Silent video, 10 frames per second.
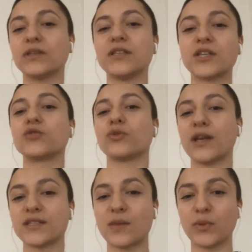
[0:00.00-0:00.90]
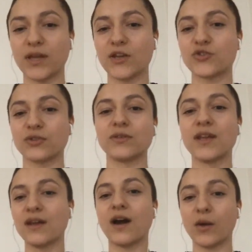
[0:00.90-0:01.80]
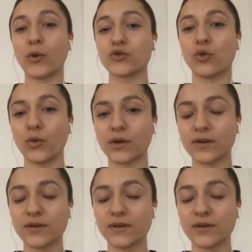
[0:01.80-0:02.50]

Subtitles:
decentralized application are much lower.